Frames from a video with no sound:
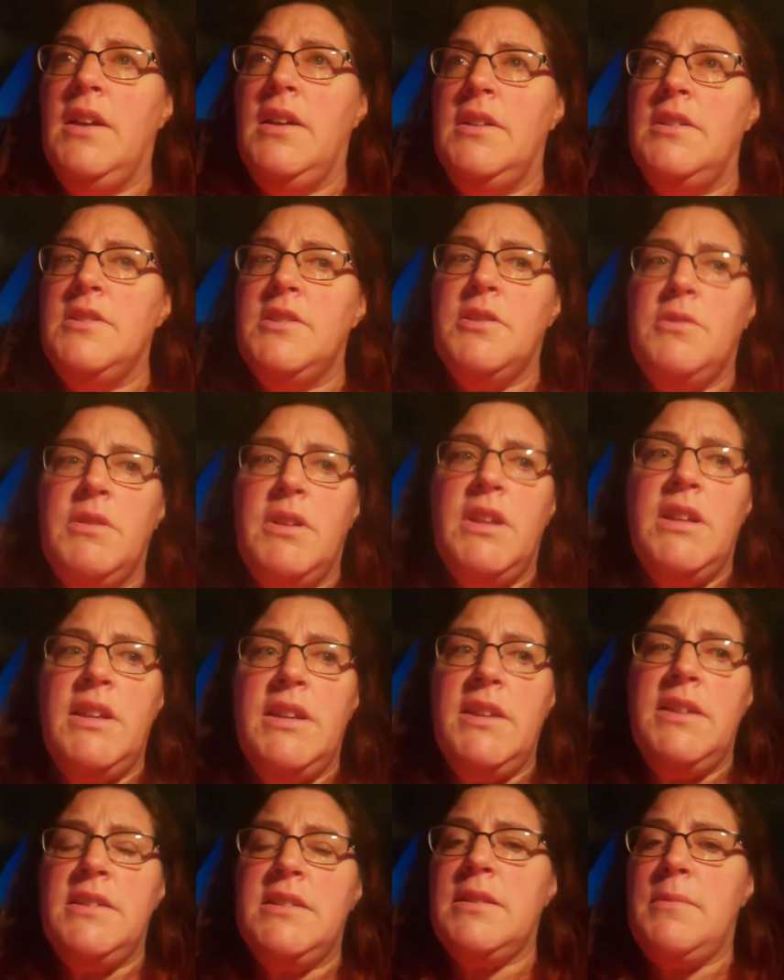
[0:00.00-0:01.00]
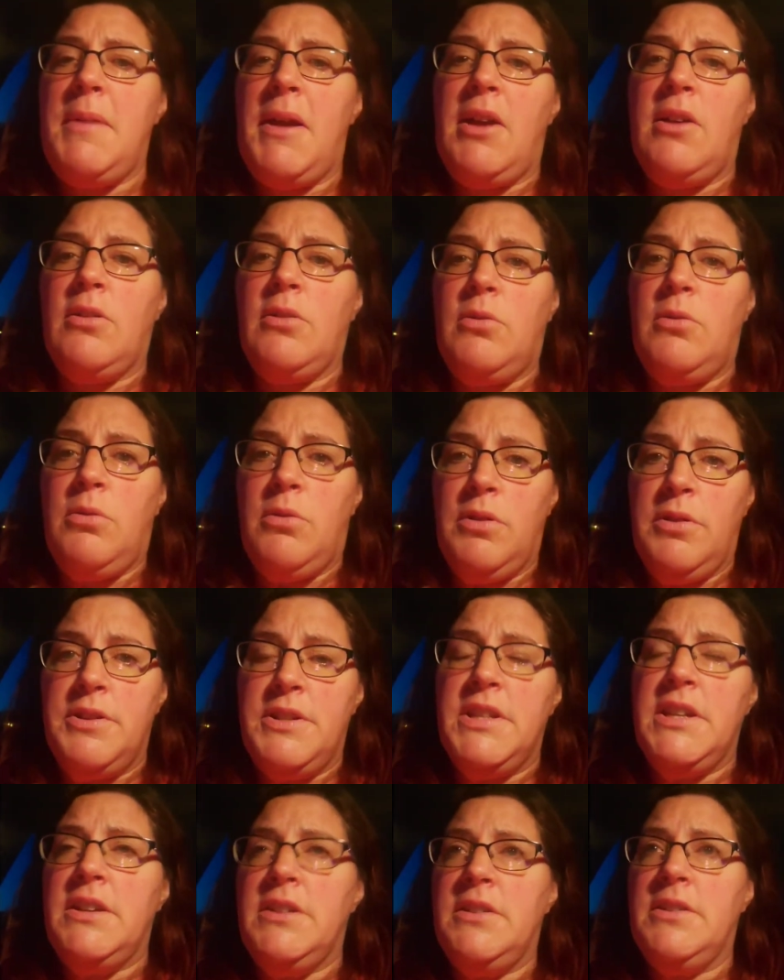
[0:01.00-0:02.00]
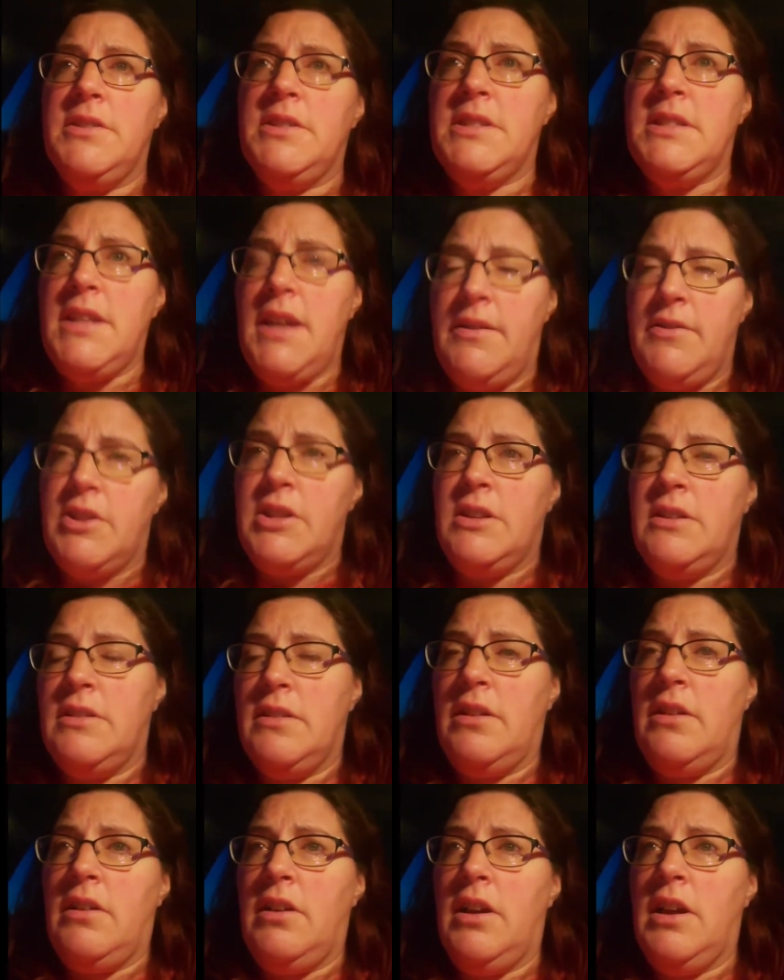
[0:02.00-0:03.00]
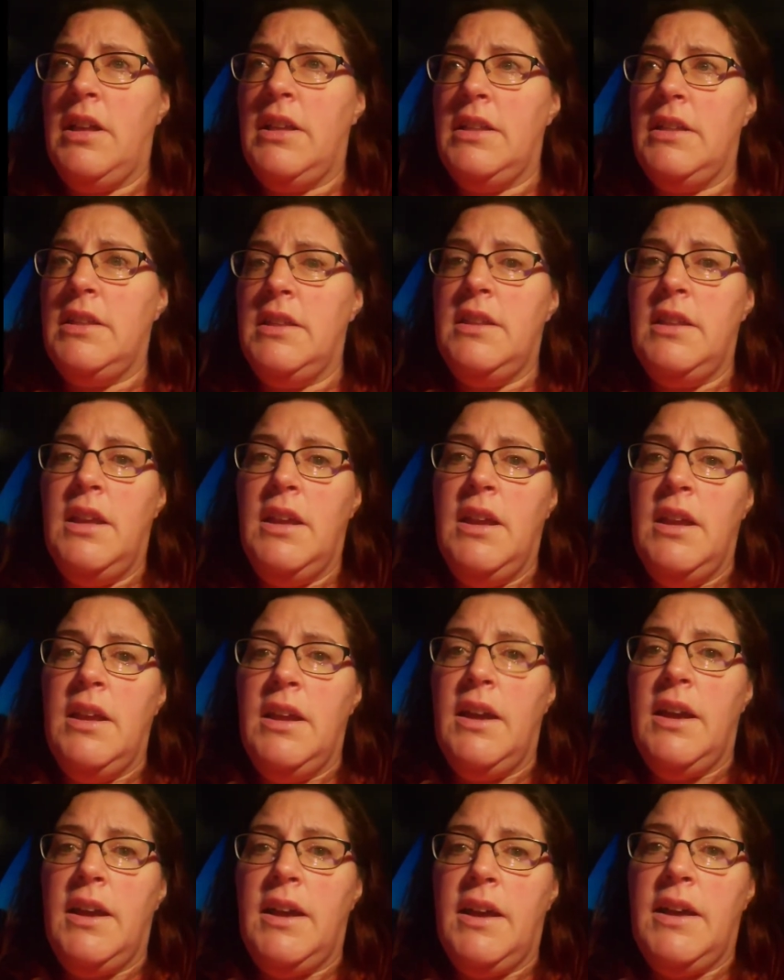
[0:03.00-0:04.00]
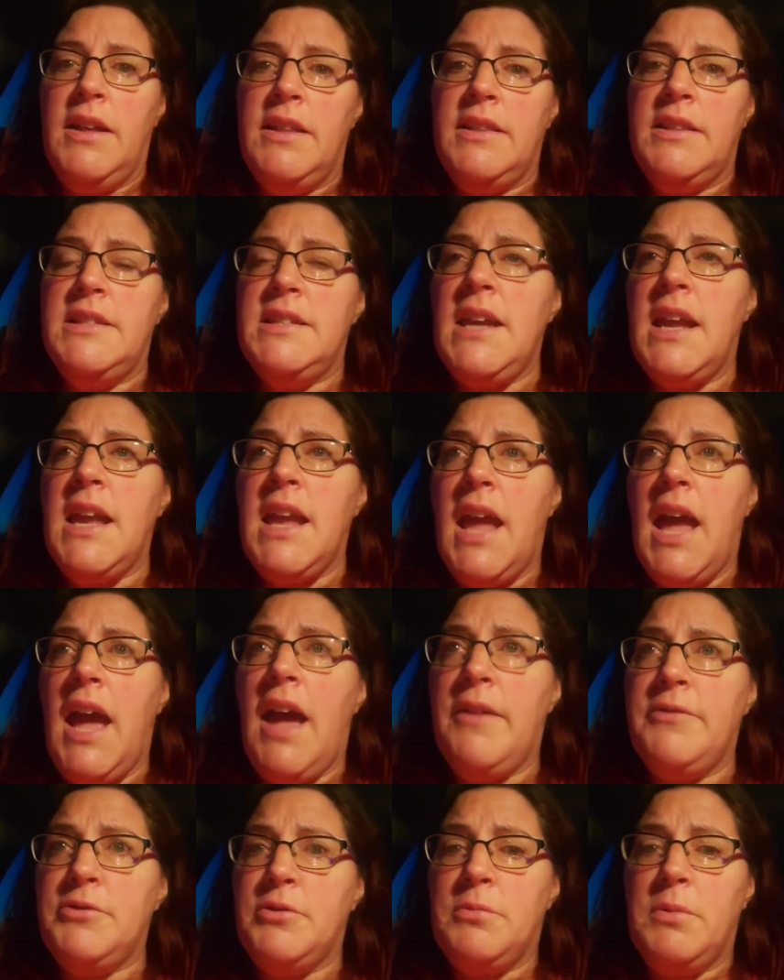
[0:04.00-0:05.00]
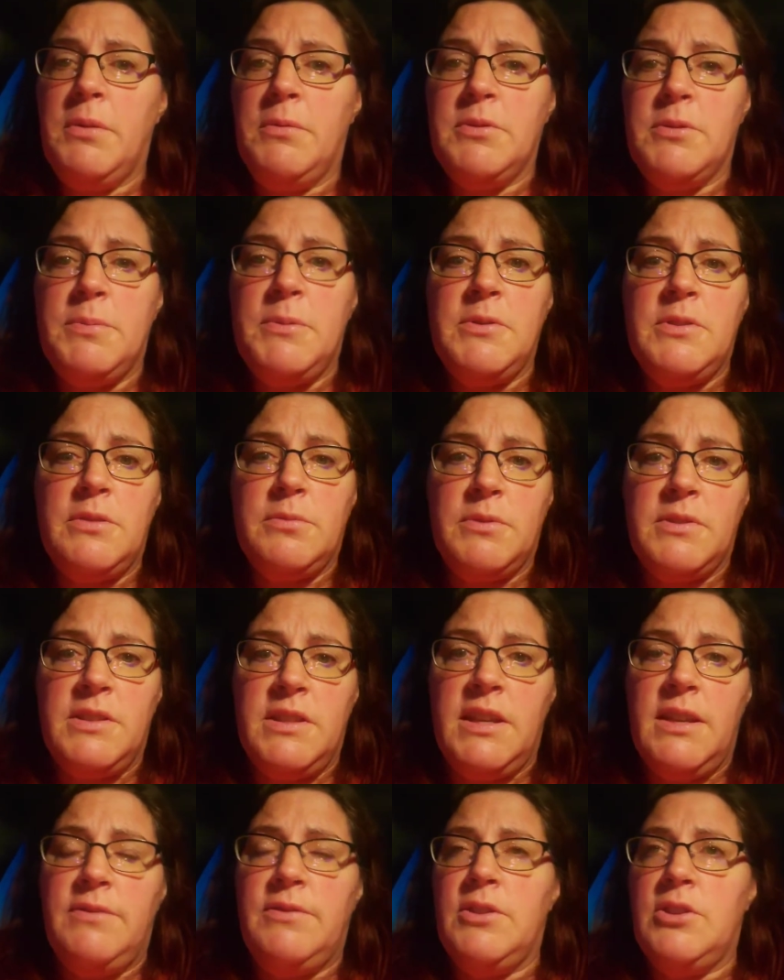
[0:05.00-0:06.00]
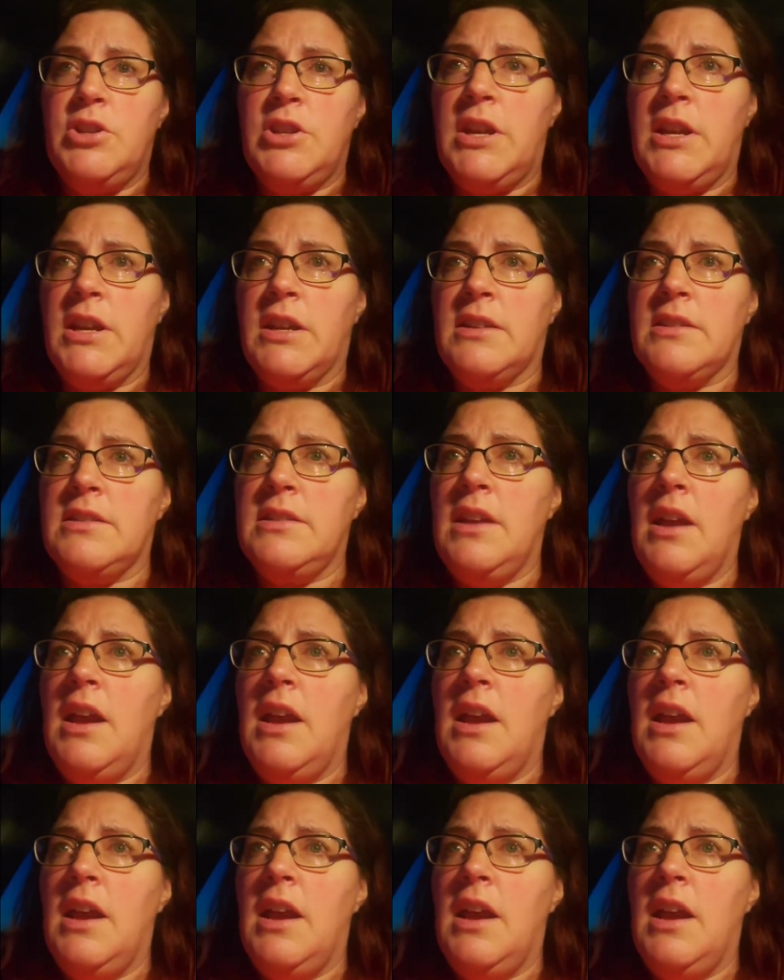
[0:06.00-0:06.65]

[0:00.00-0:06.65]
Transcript: So it is about 7:15 on the day after we were supposed to receive the chicks.